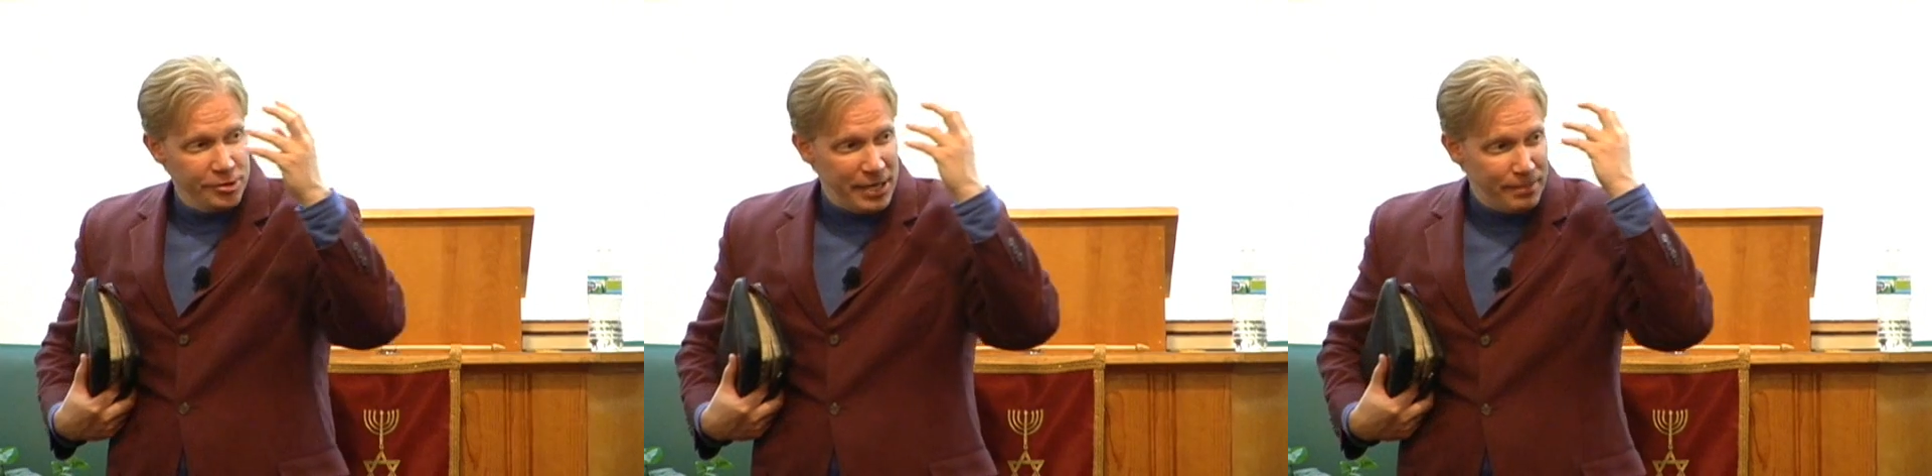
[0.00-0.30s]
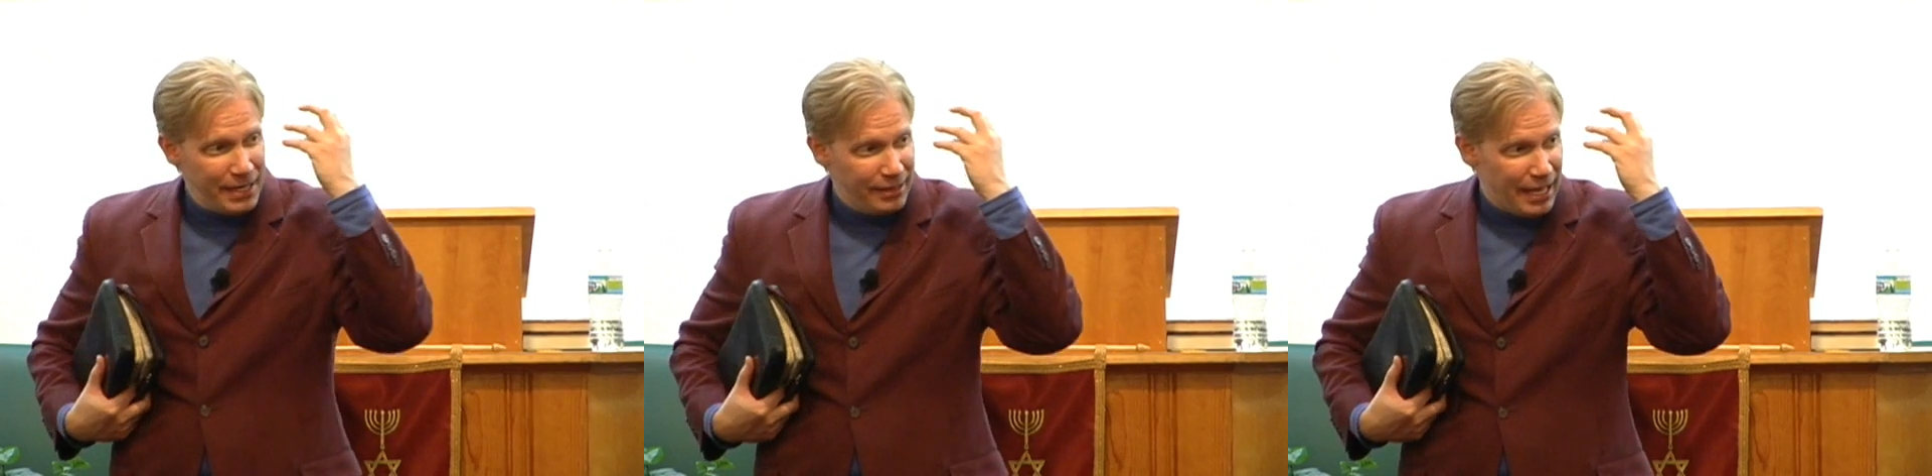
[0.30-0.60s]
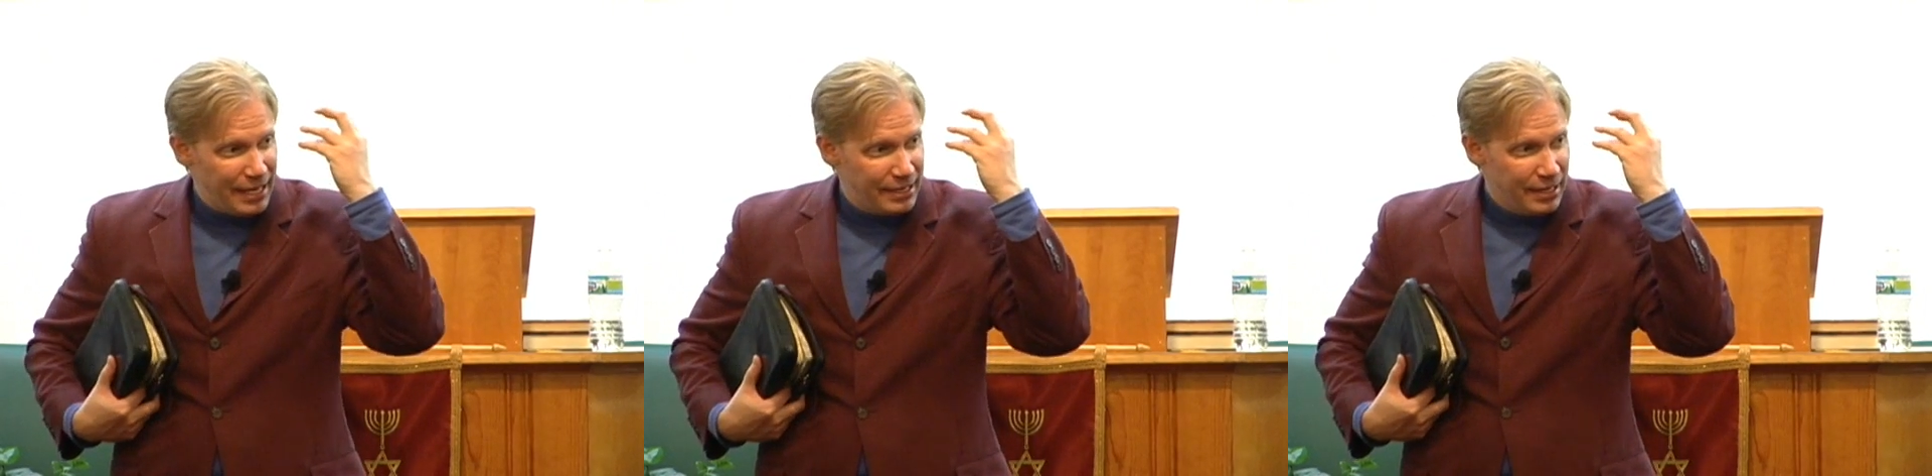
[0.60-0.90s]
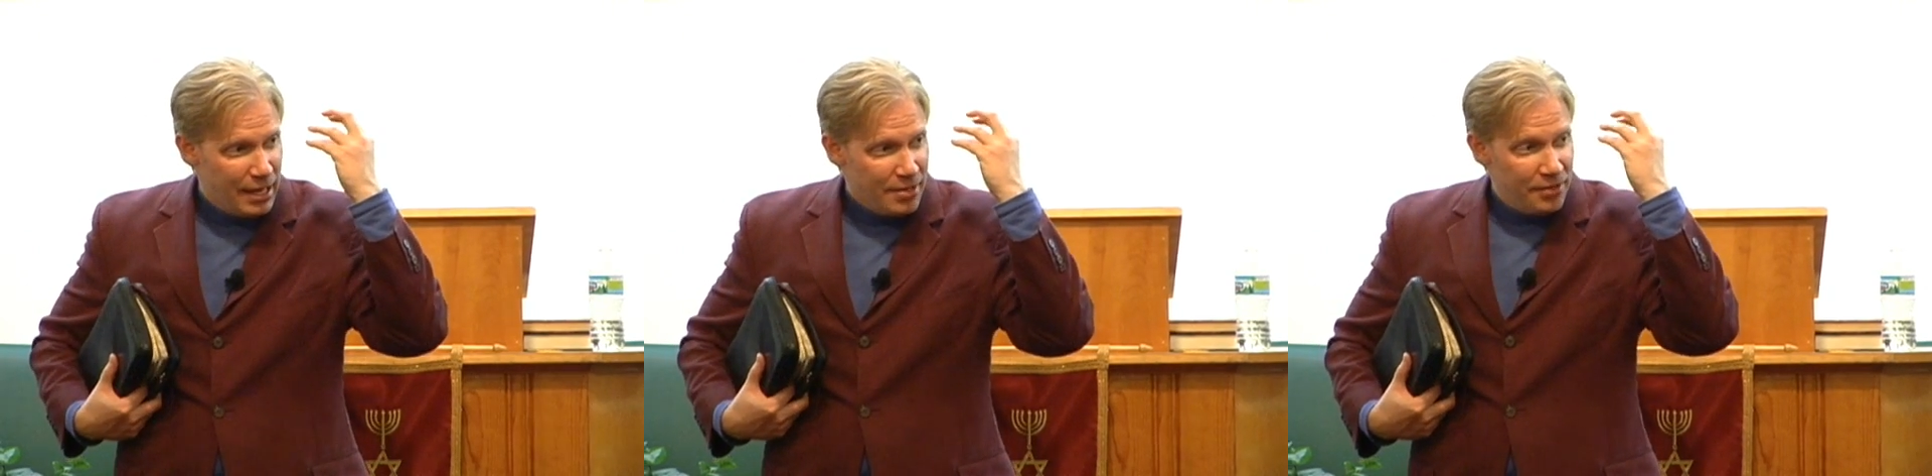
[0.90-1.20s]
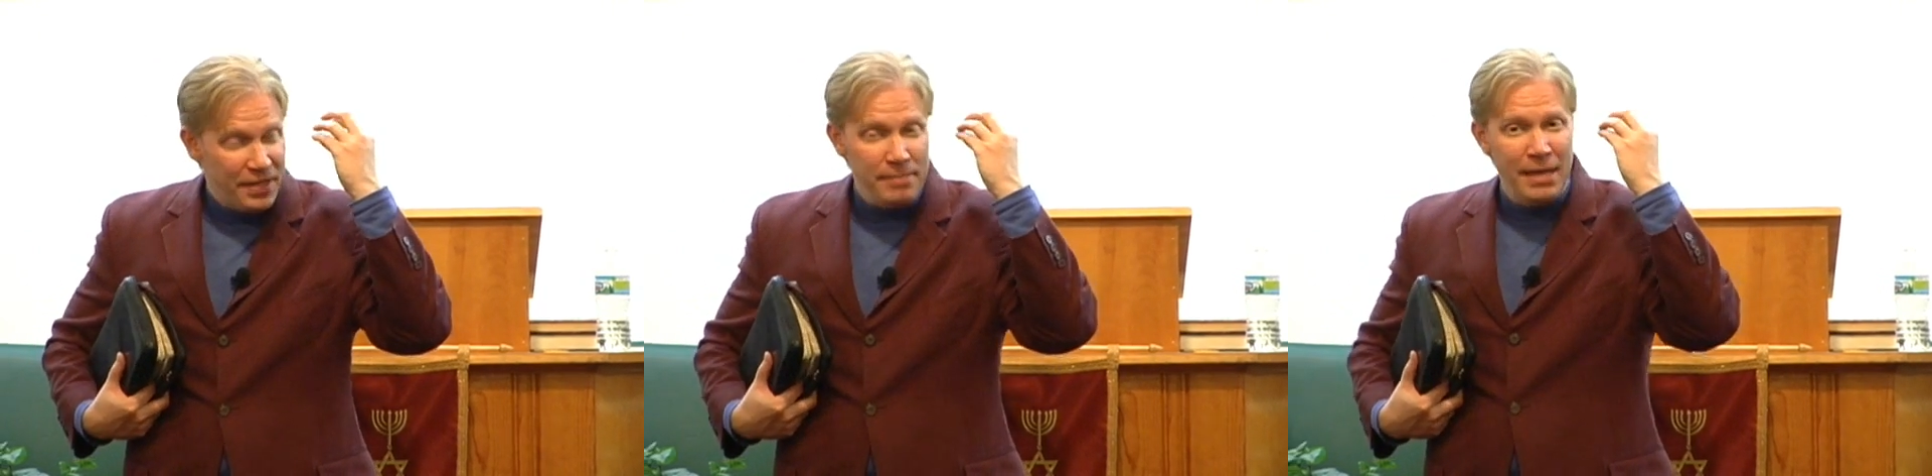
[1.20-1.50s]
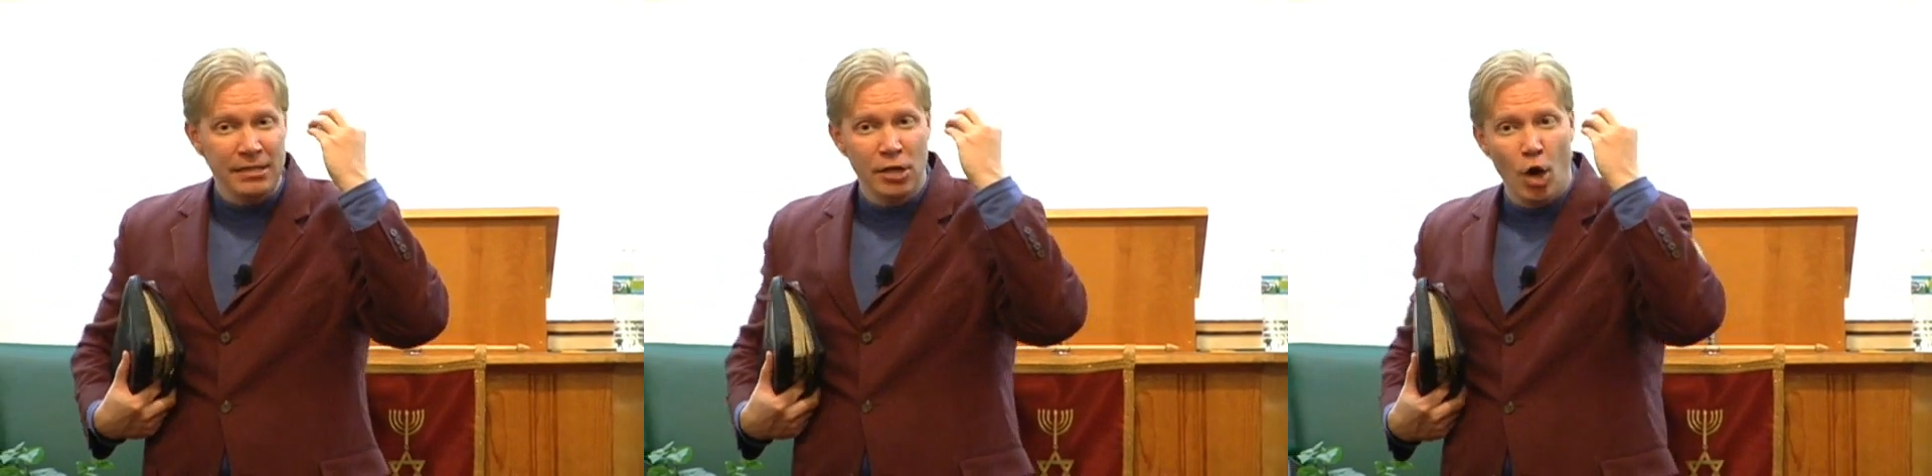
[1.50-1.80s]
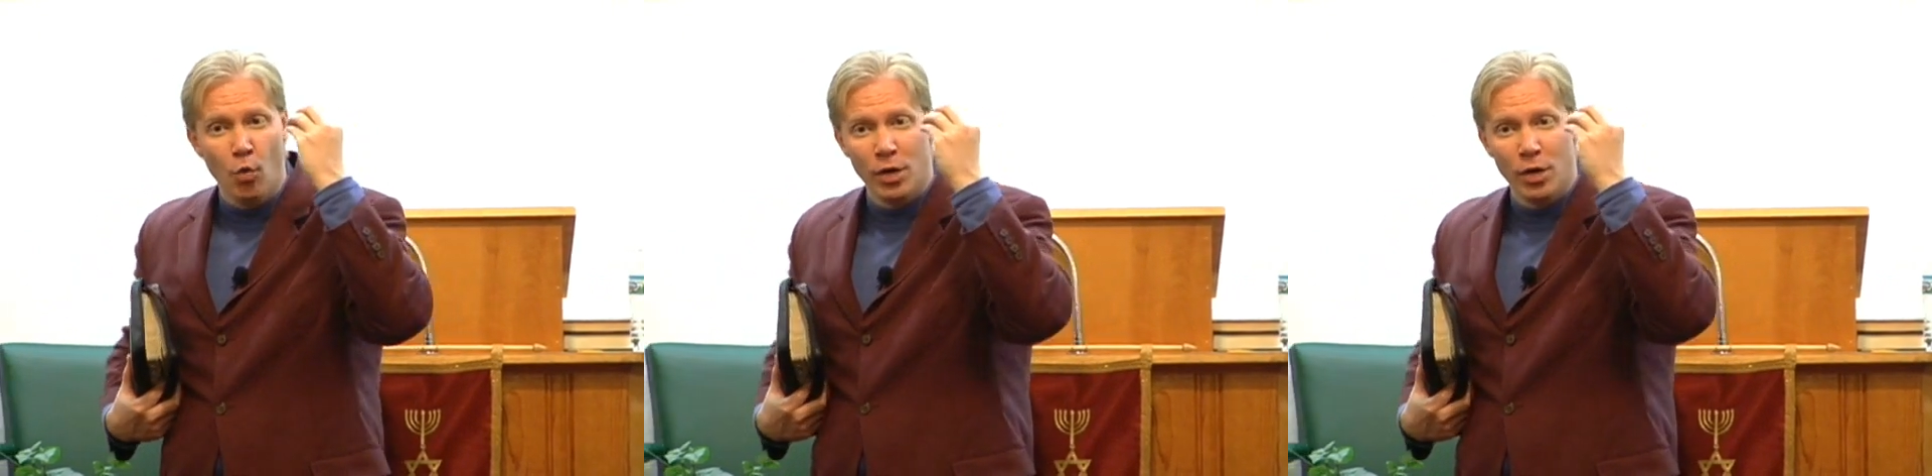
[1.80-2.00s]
of their understanding being enlightened, that they may know